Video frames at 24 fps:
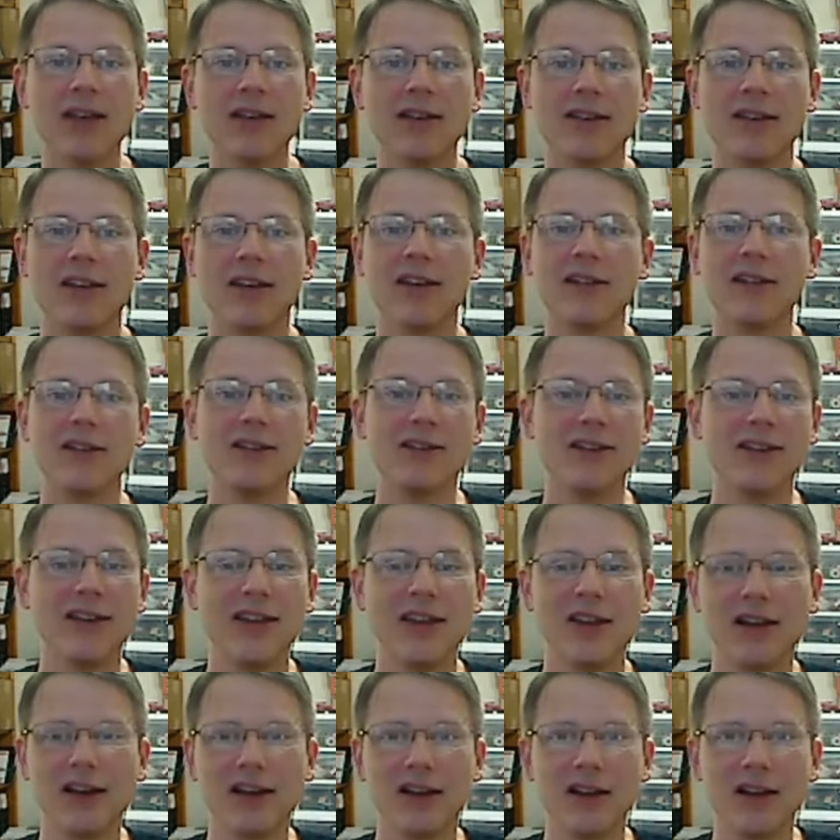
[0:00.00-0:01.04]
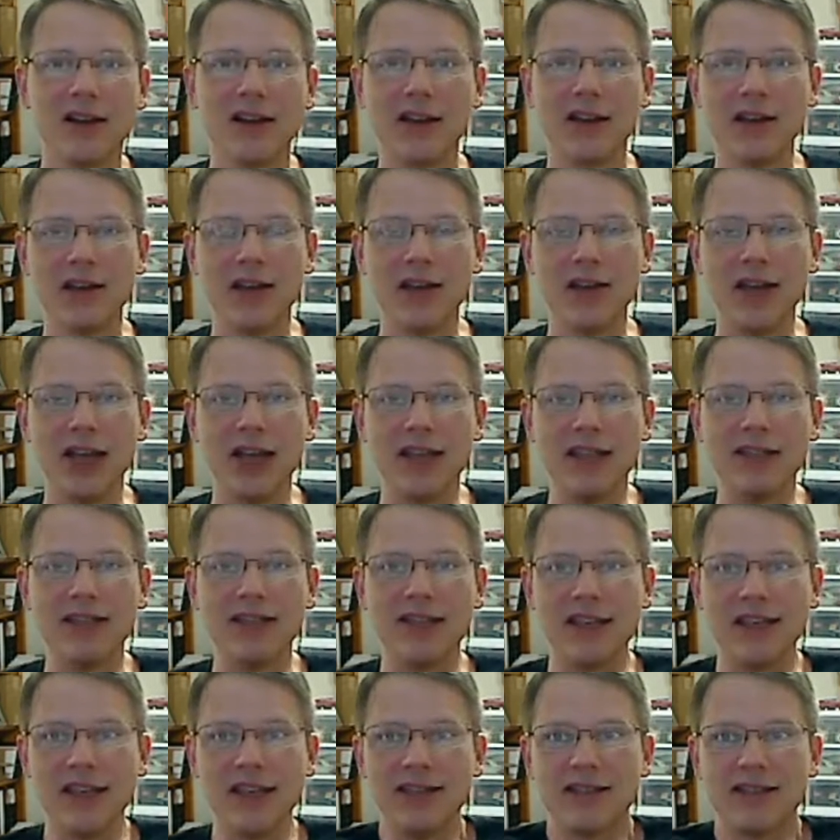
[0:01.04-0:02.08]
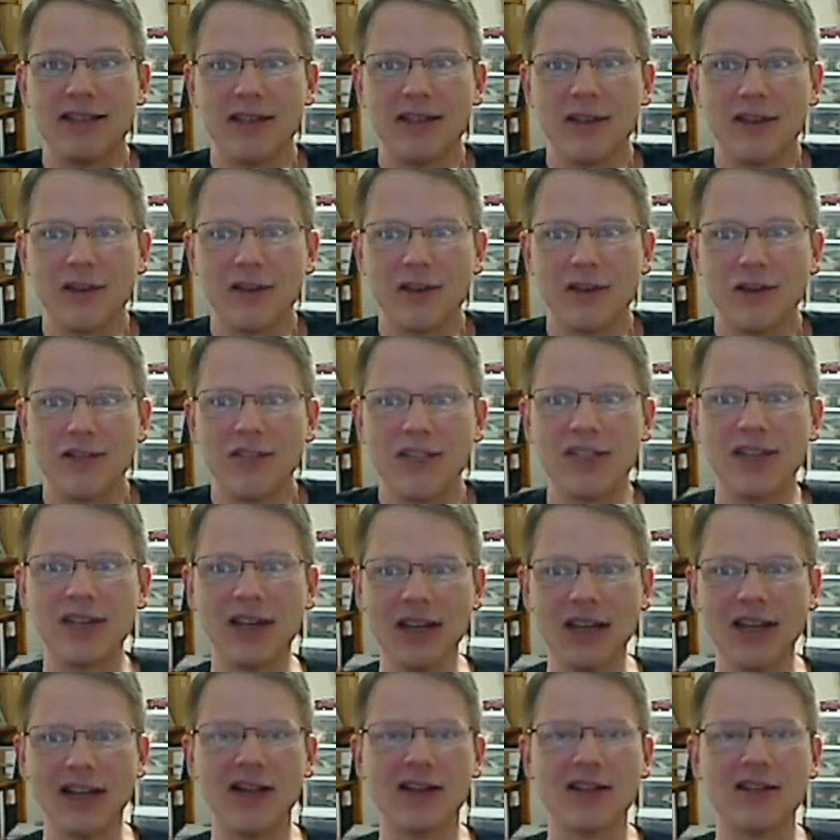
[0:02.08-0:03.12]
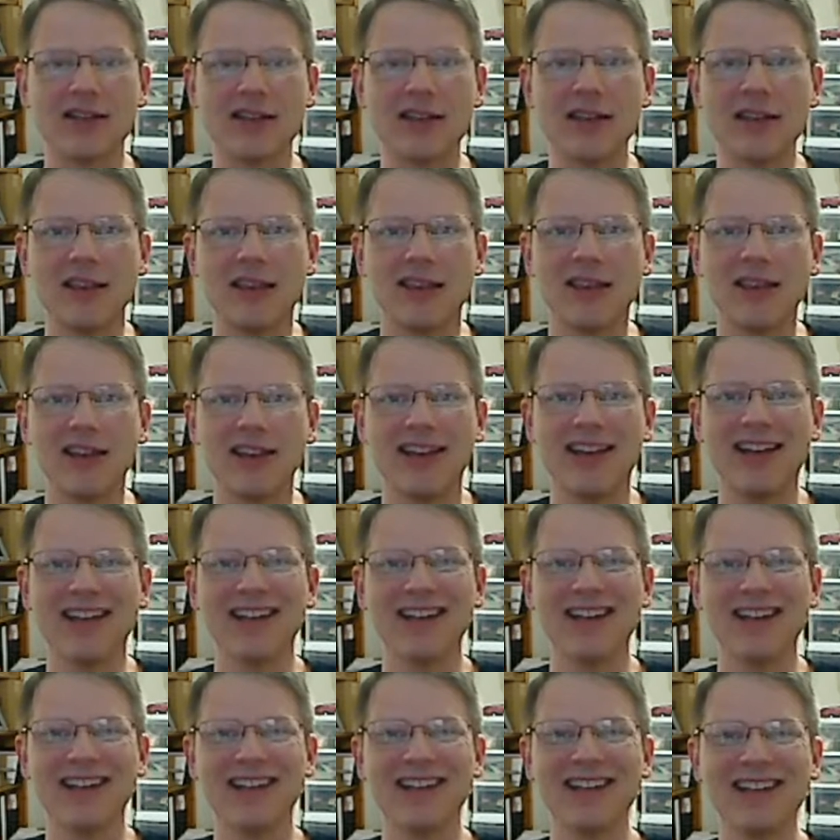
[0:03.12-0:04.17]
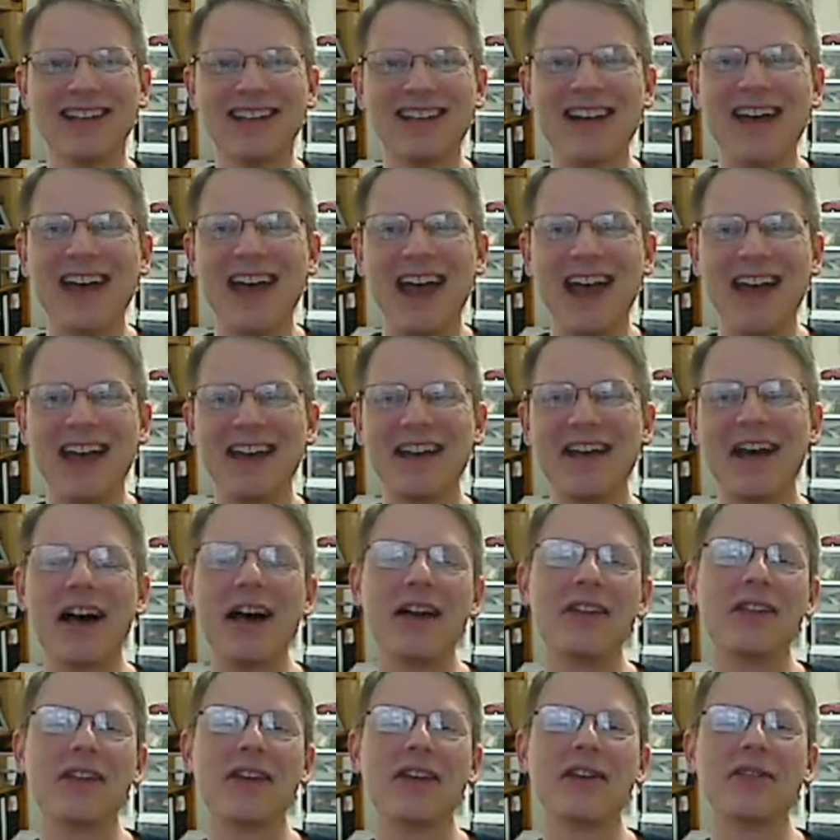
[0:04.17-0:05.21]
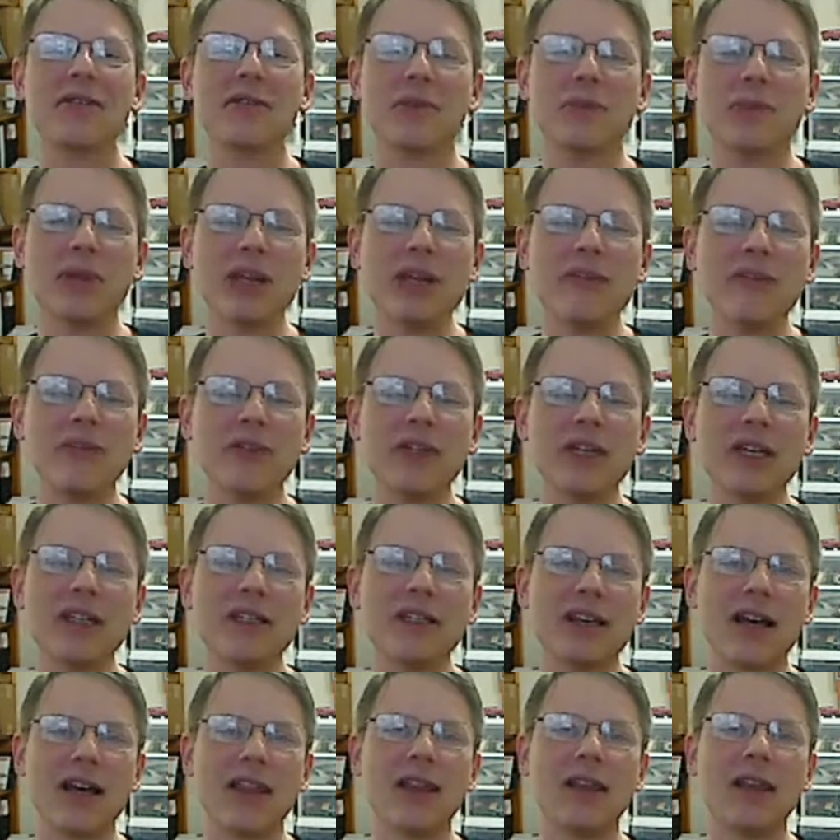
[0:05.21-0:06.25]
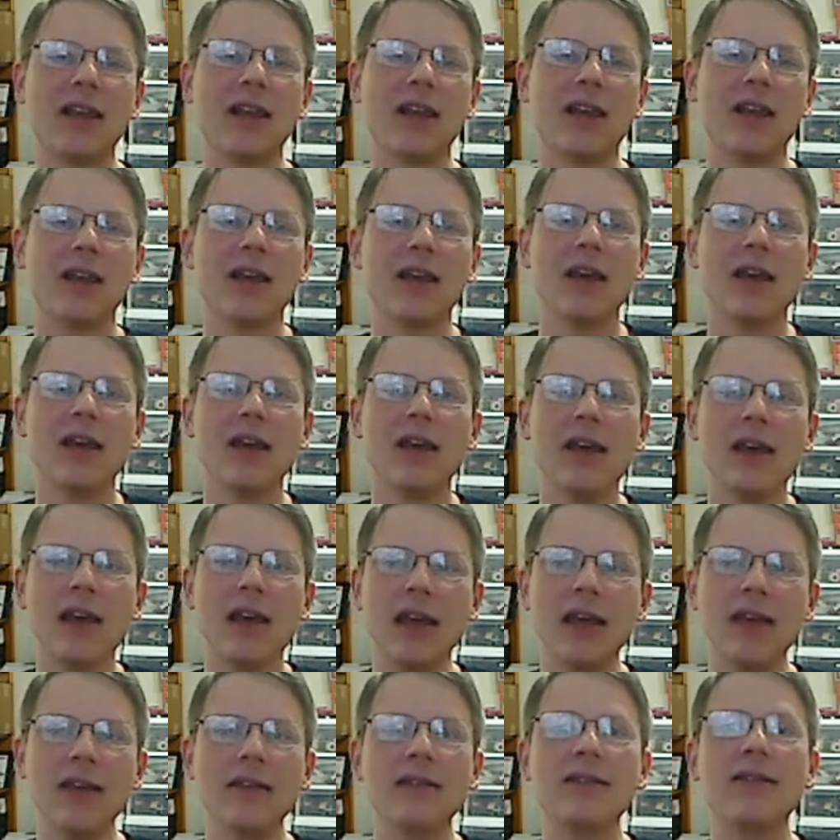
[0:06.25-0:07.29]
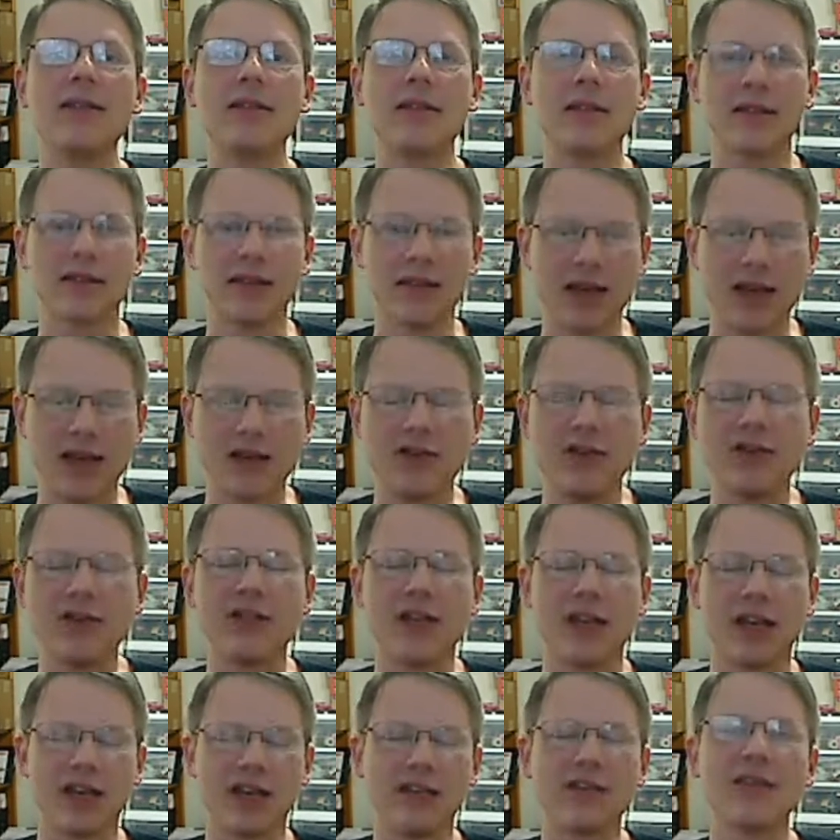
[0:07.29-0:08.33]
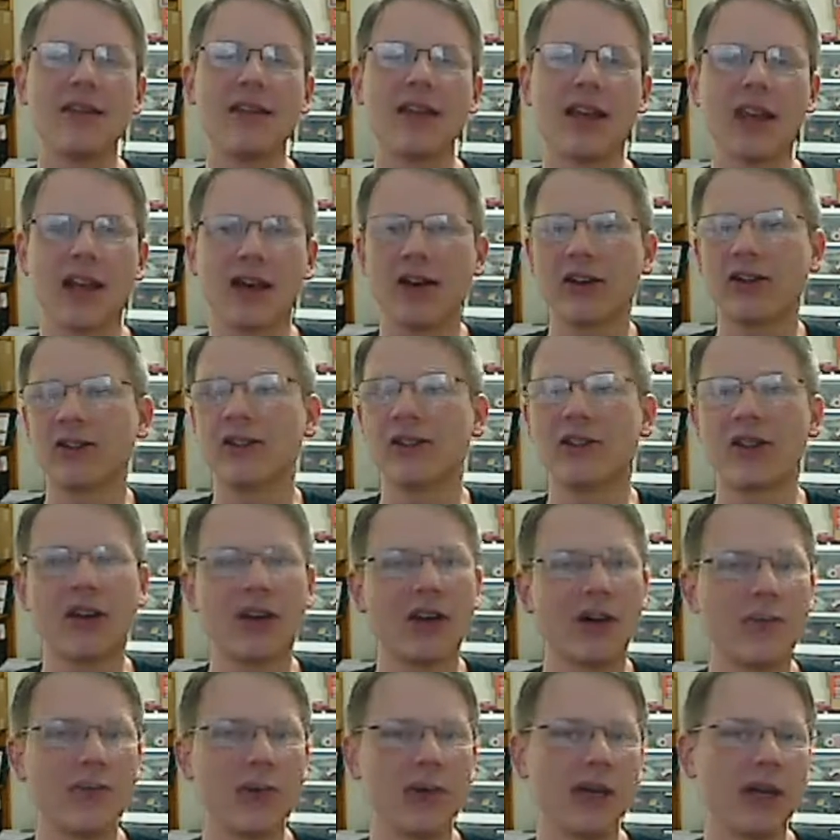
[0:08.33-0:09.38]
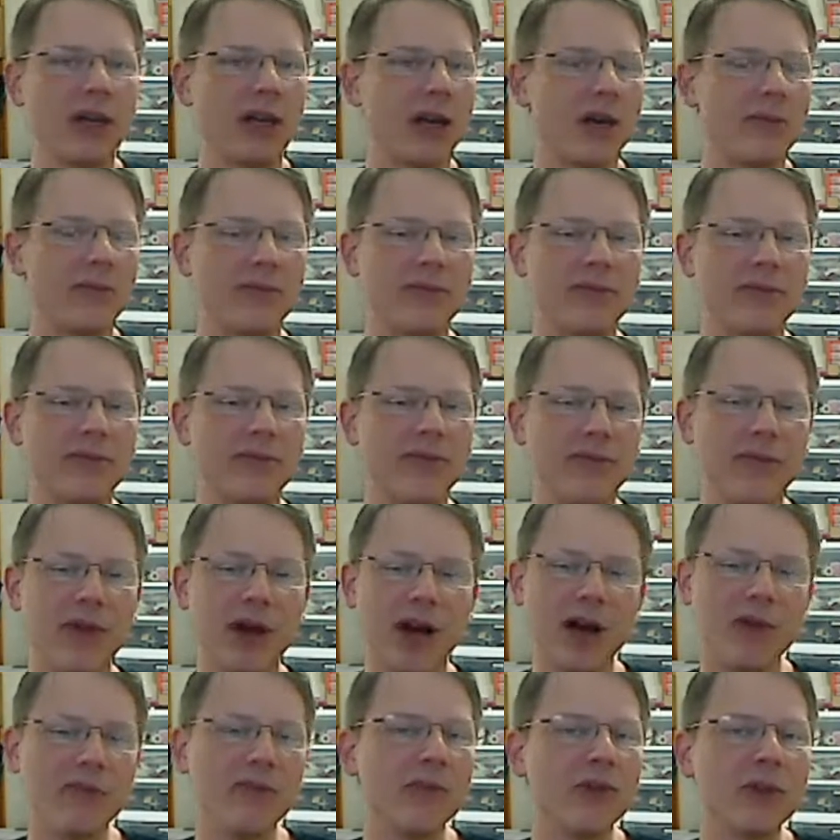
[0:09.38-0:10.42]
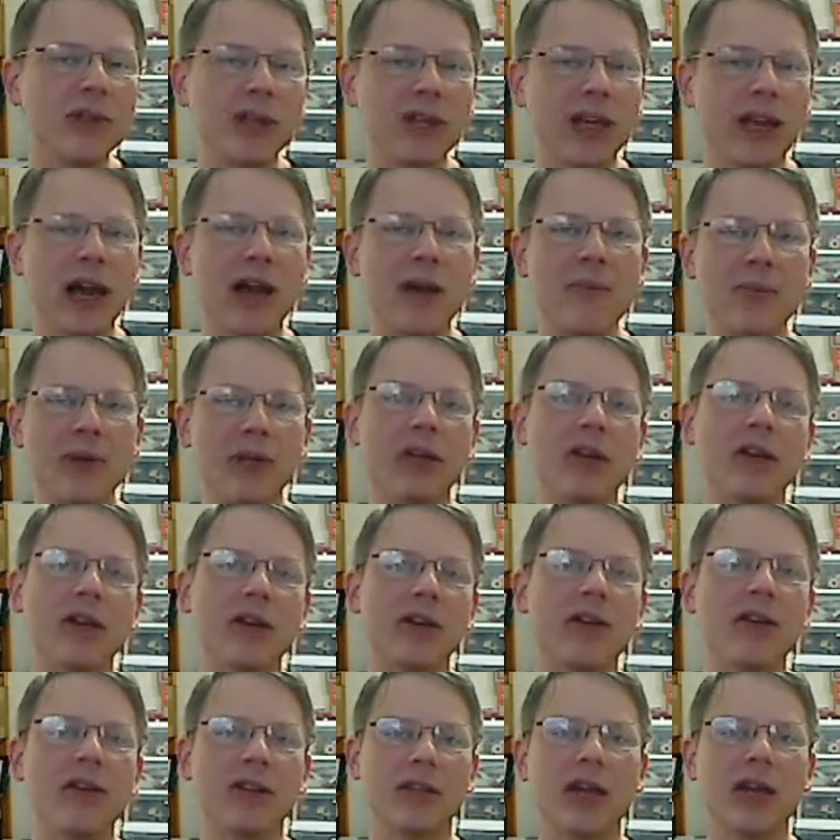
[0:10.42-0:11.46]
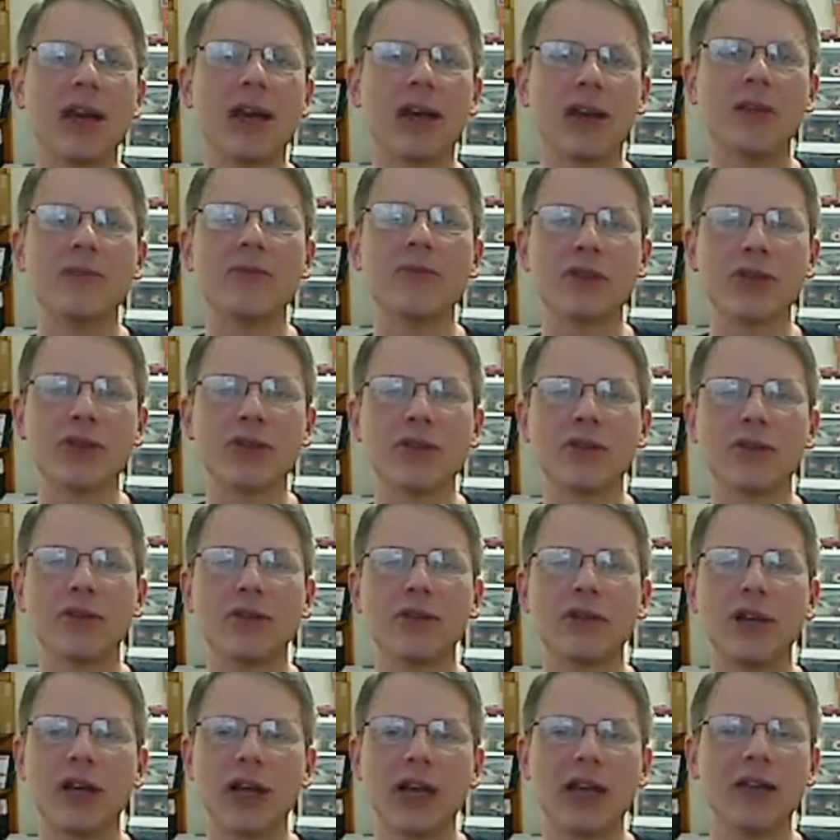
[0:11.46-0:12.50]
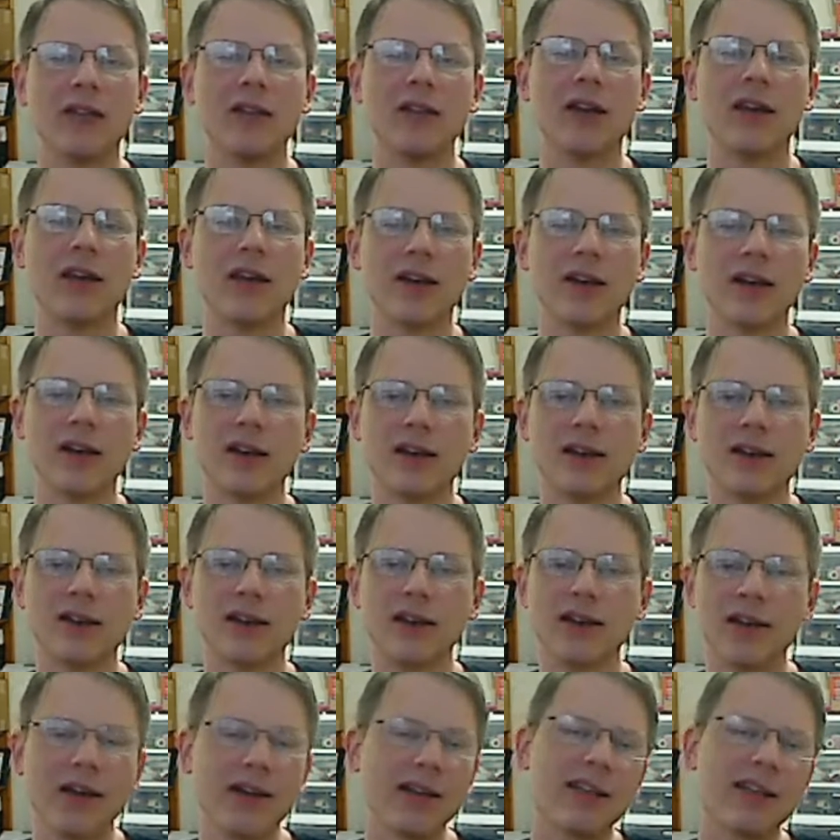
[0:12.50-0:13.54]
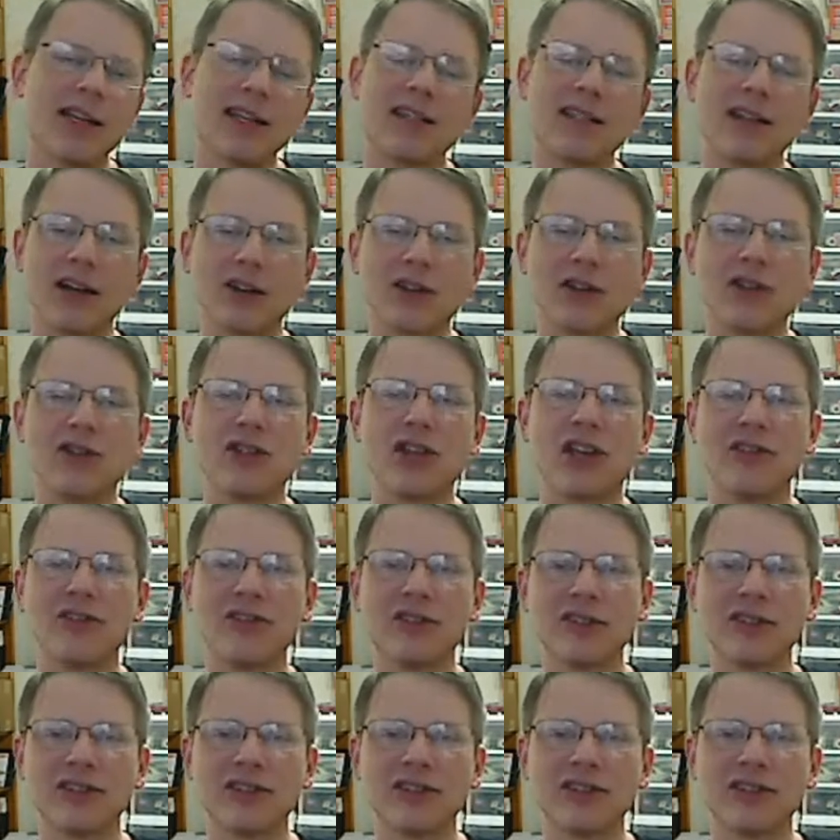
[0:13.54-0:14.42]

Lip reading: It's it's an analog synth, and the playfulness, I think, is as you said, it's the character of the company. I'm really happy to hear that comes through, and that's not going to change.